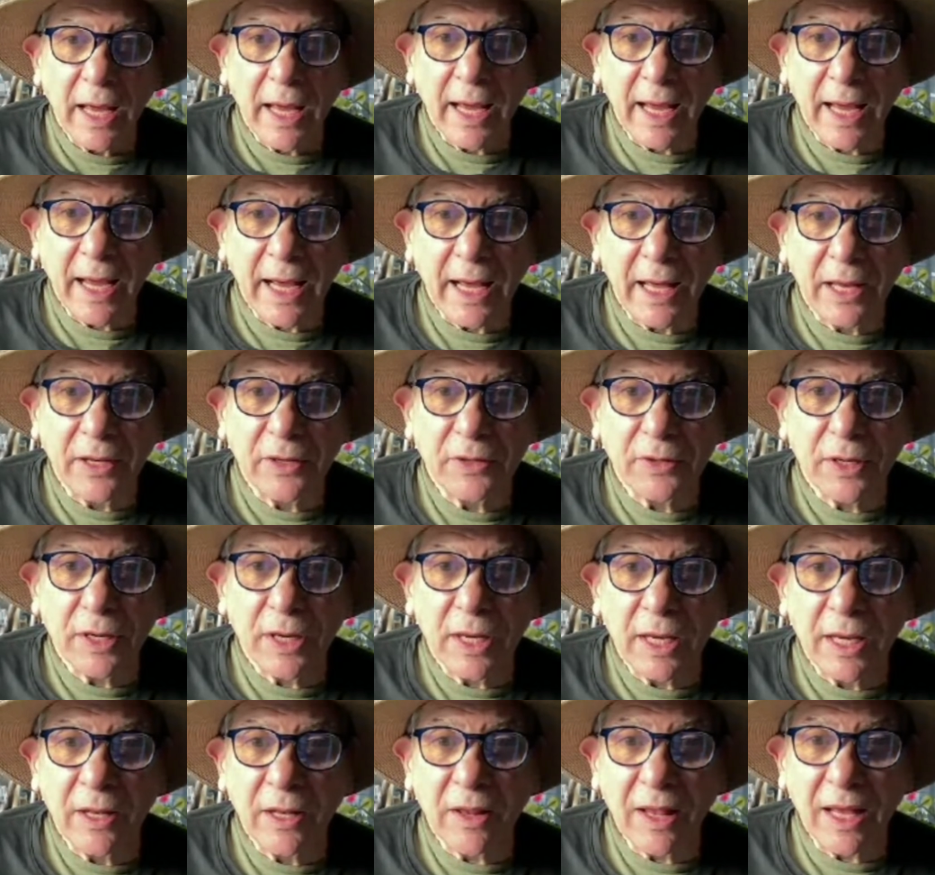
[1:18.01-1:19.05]
And
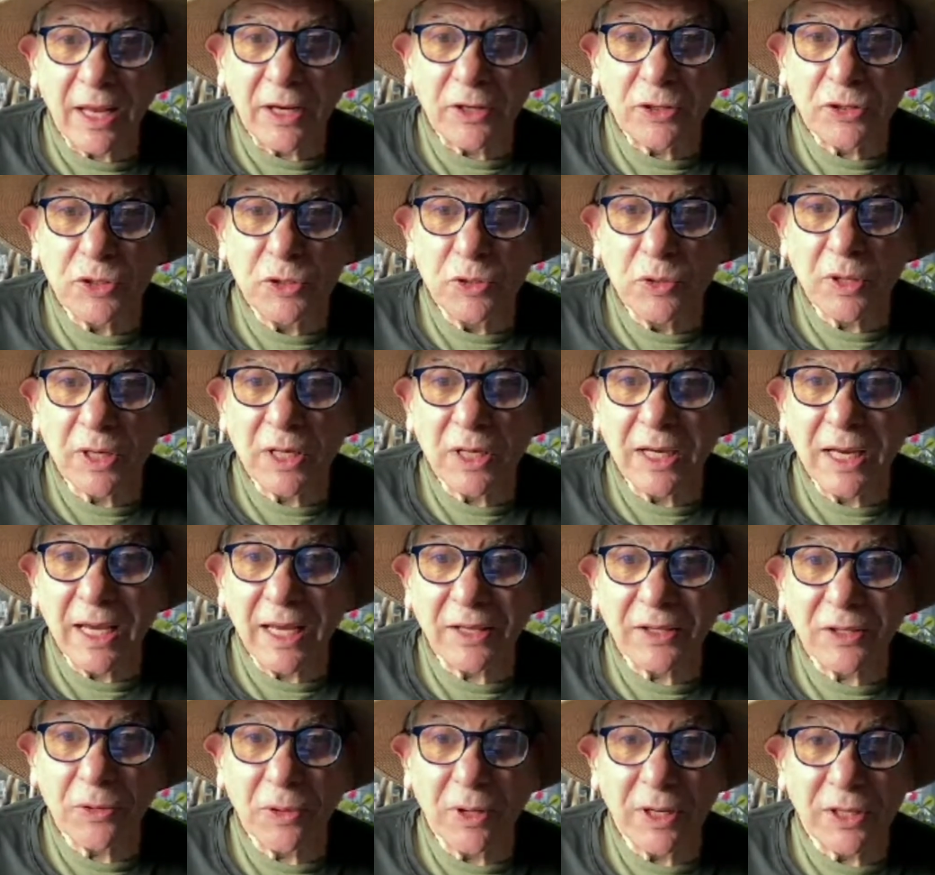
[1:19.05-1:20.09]
unless you can
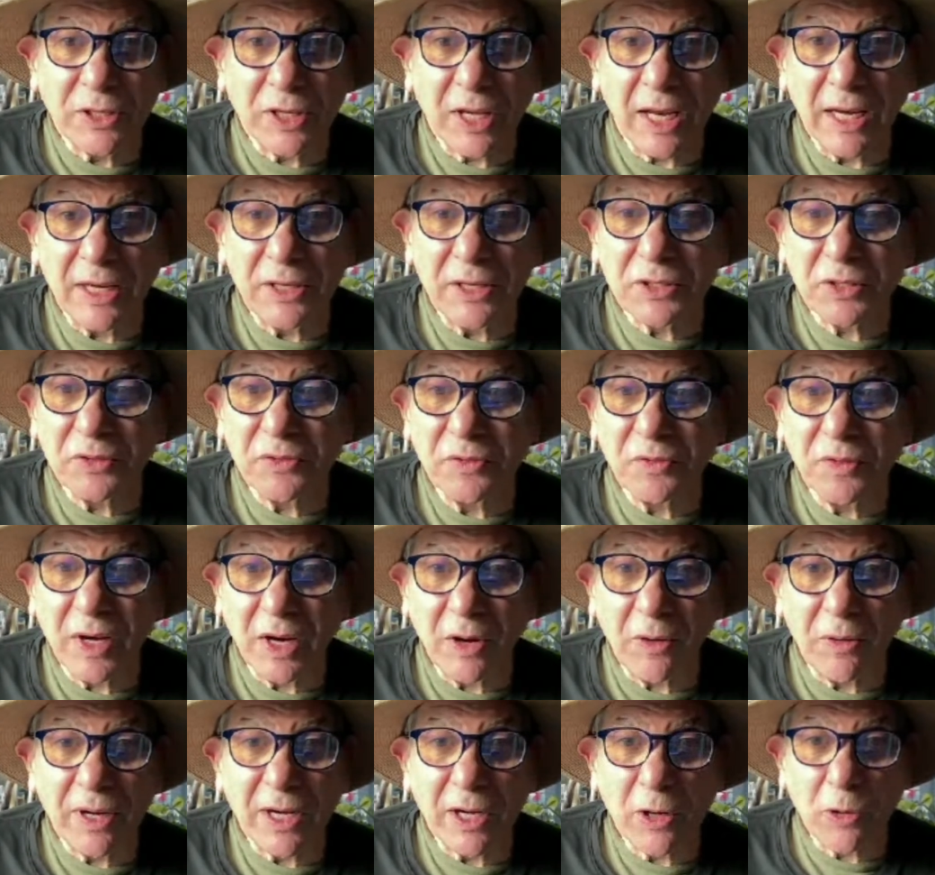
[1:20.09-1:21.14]
get their attention
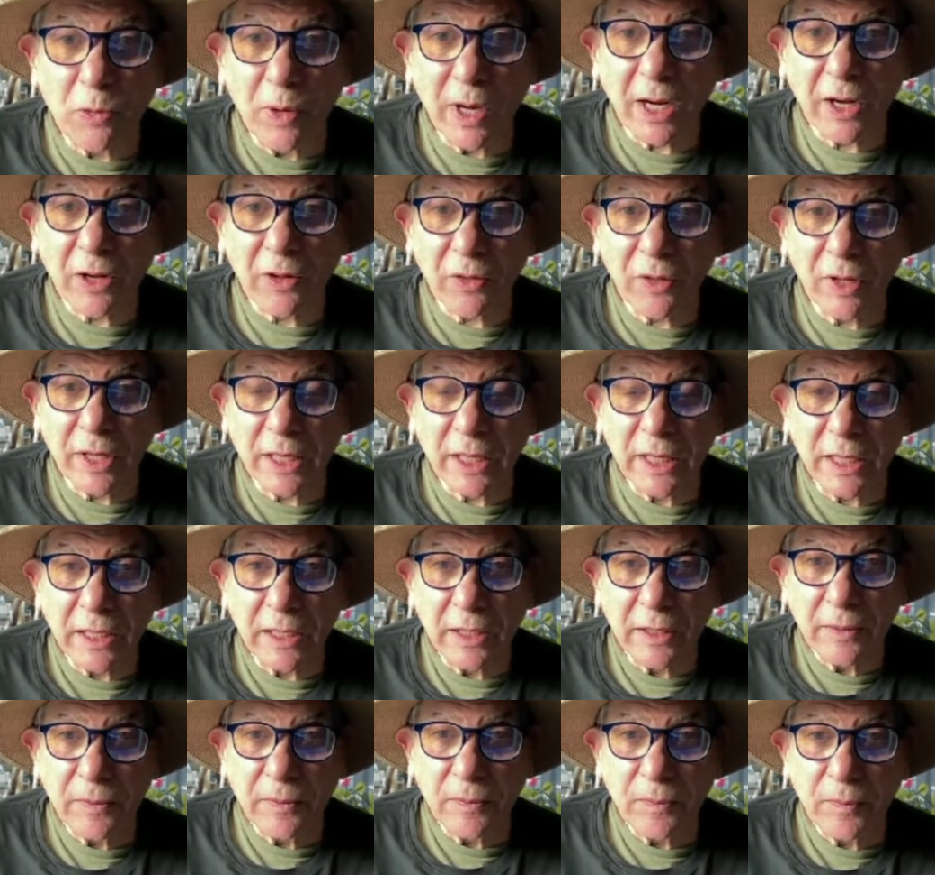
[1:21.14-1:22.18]
very quickly,
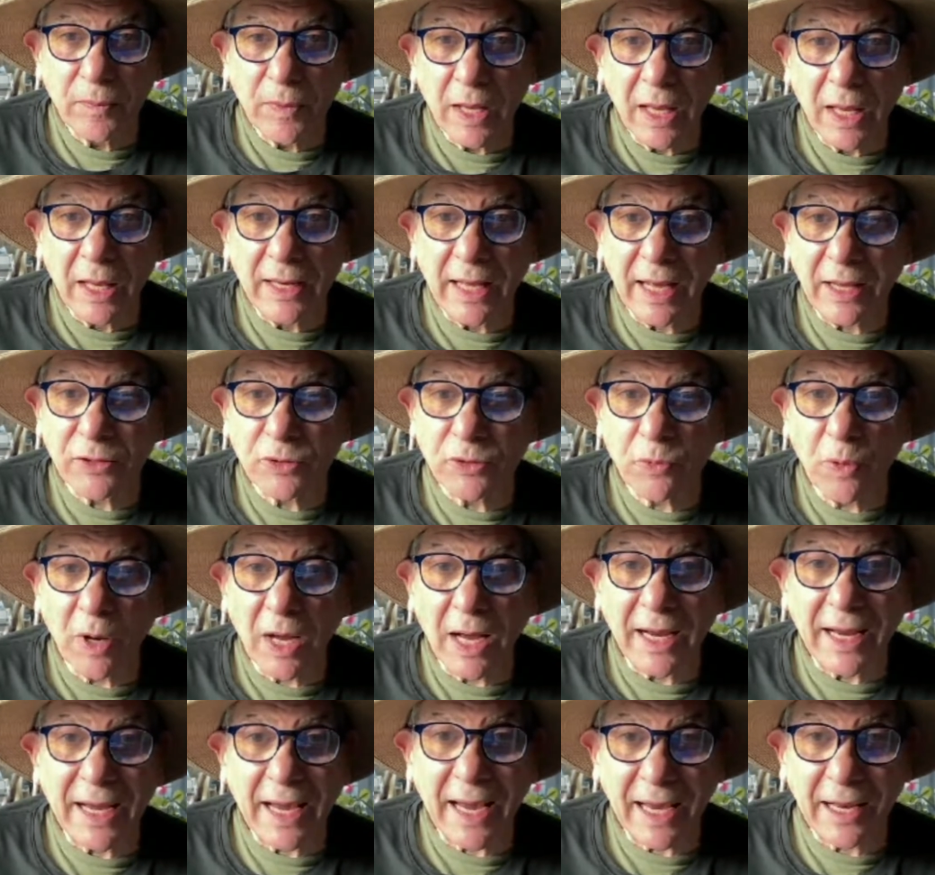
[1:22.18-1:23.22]
and that's
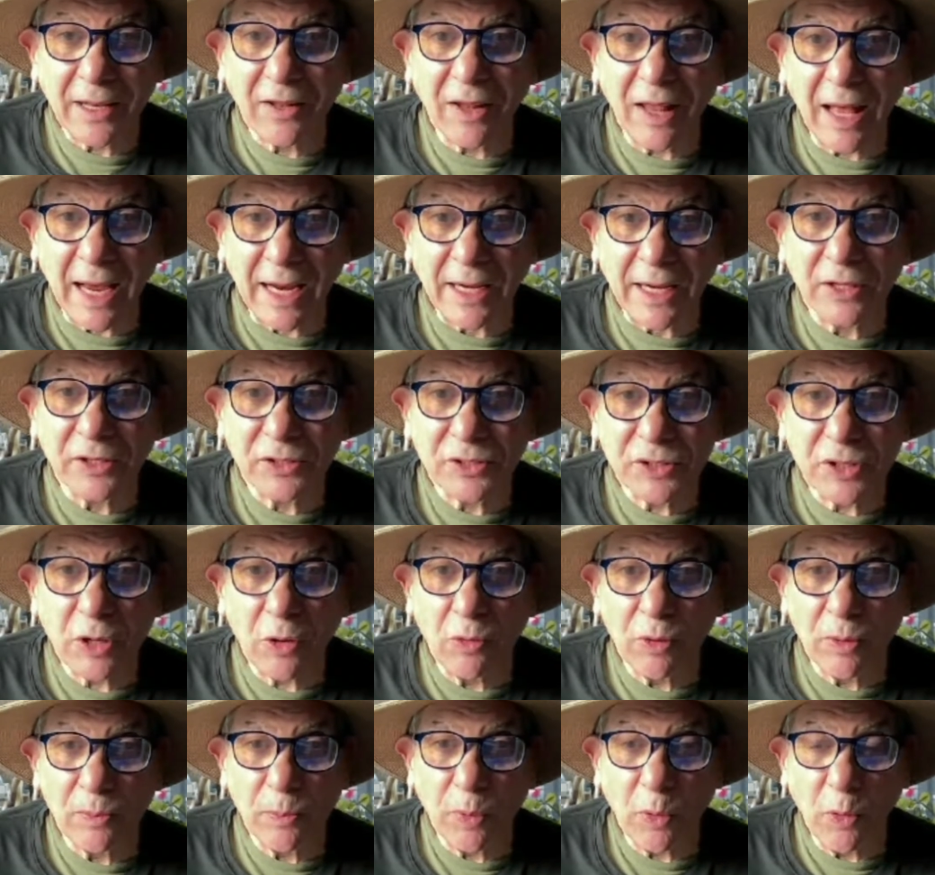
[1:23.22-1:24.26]
why headline is
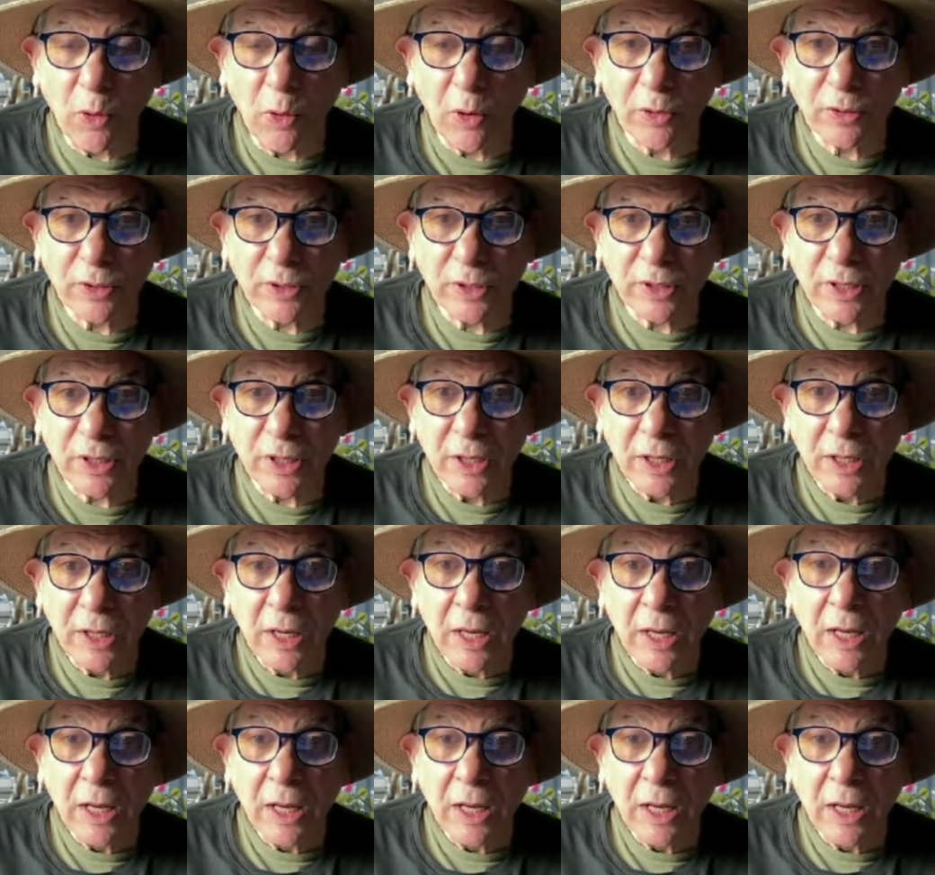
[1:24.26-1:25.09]
so important,